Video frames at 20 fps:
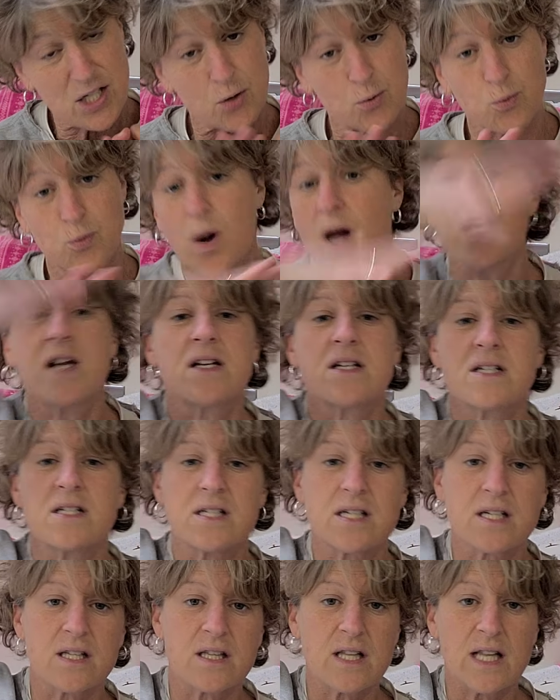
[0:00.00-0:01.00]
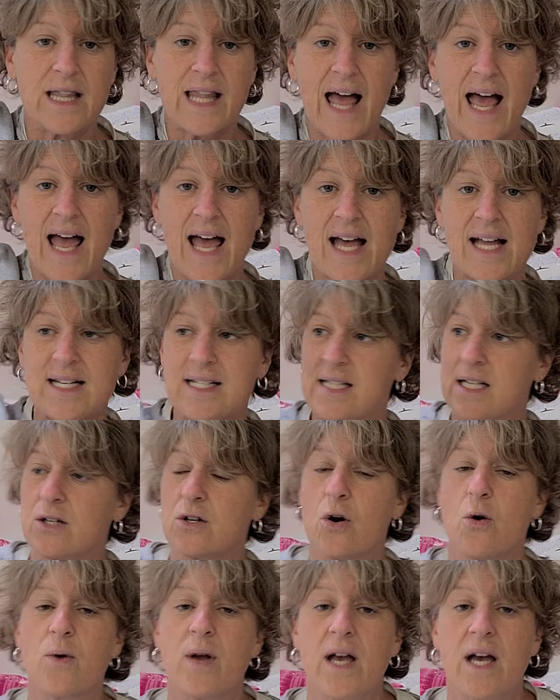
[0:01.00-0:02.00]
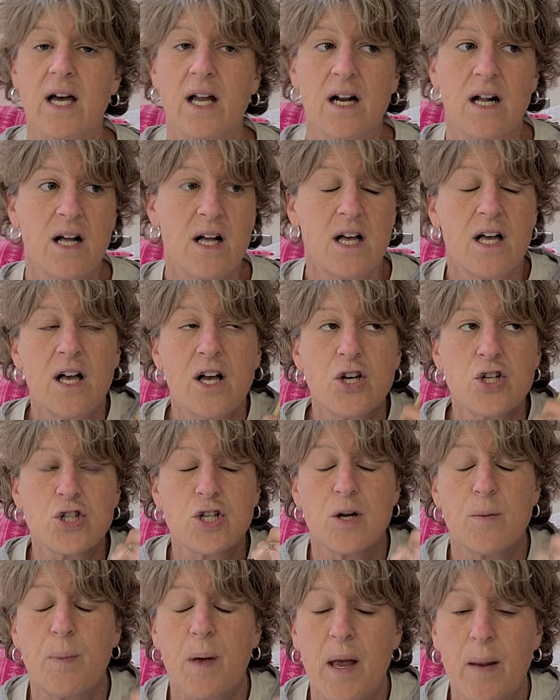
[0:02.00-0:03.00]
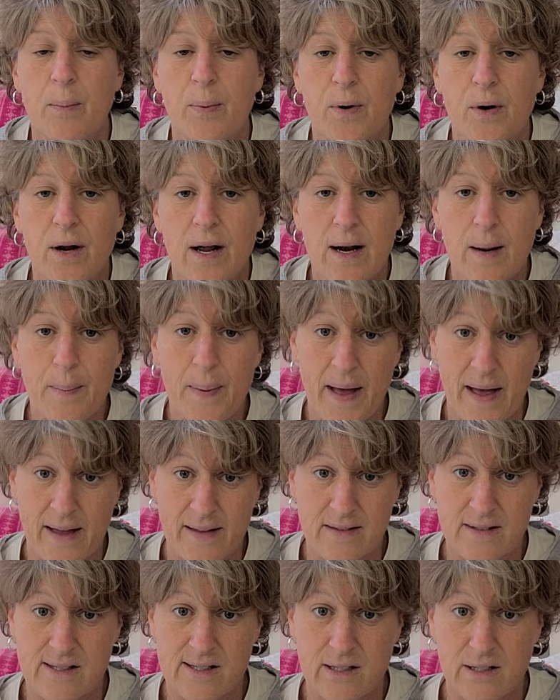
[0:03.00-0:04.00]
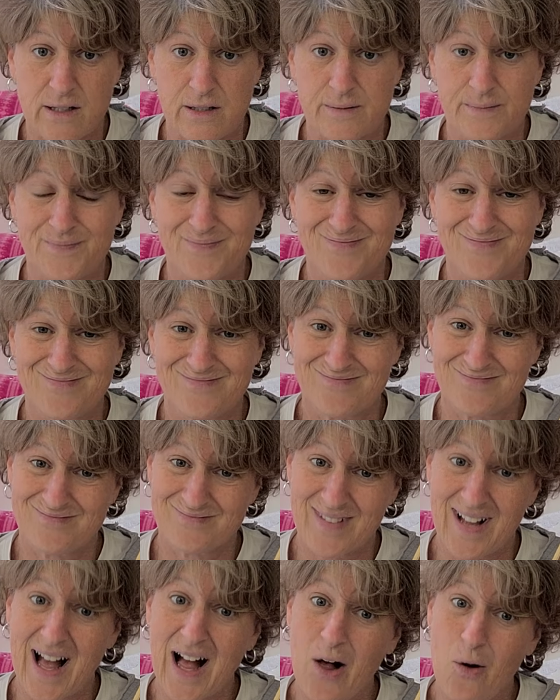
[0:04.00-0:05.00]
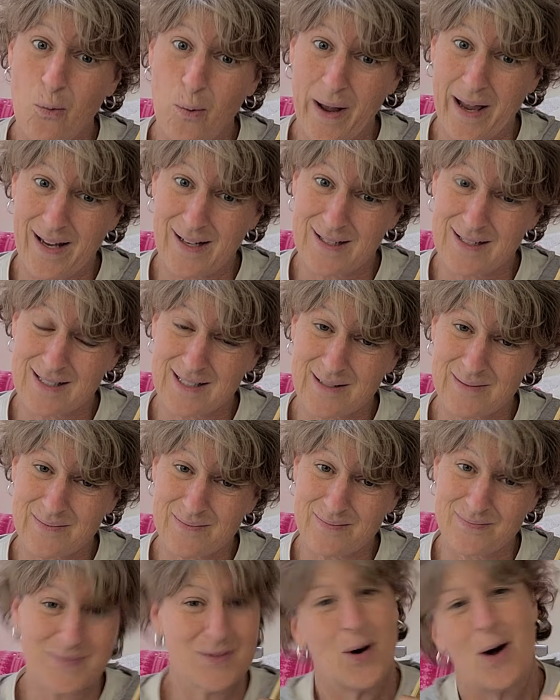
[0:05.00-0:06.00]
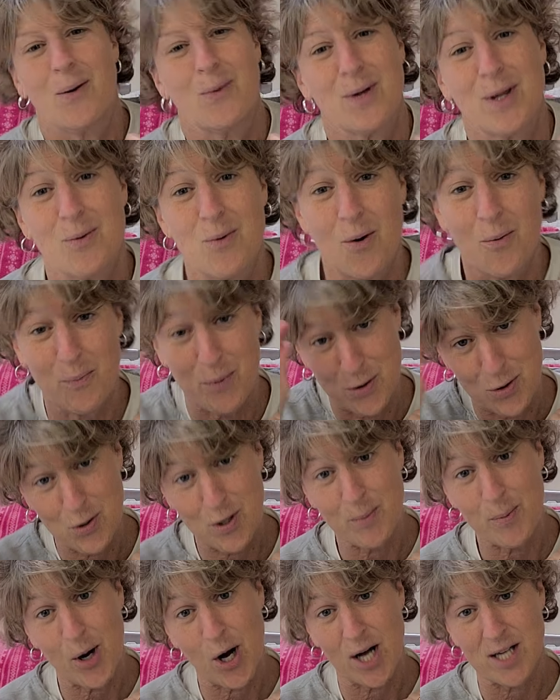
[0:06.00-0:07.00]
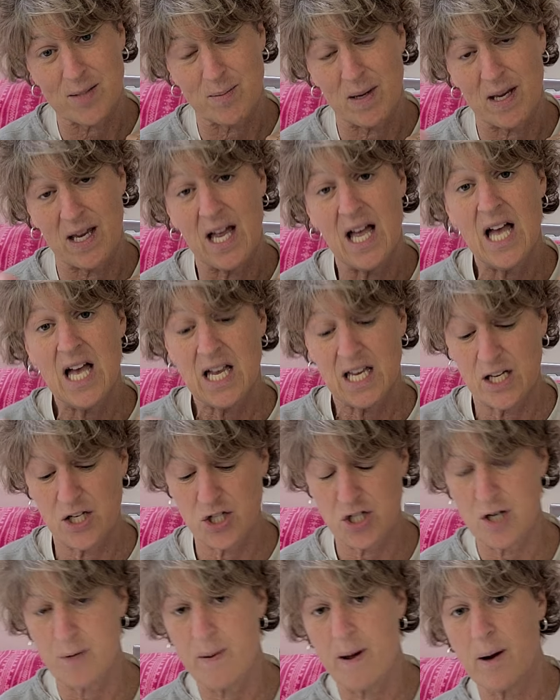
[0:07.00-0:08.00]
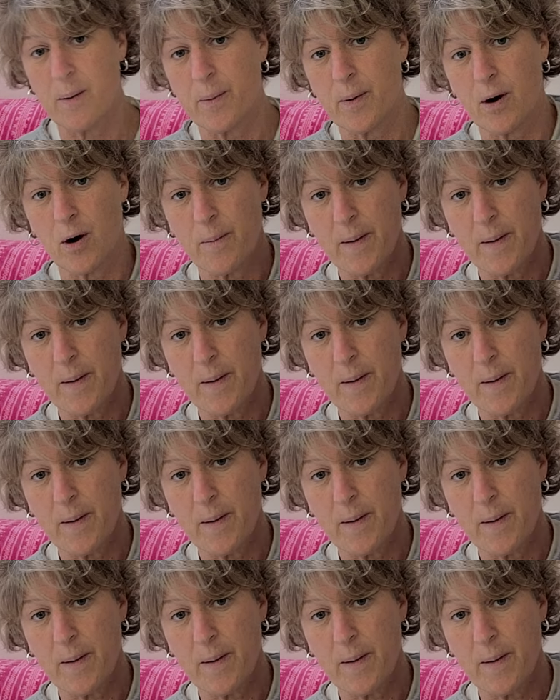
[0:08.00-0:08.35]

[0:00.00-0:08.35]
to run to the land and go get a sheet of paper and a pencil. I'll wait. No, I really won't, but you can pause me. Get a sheet of paper or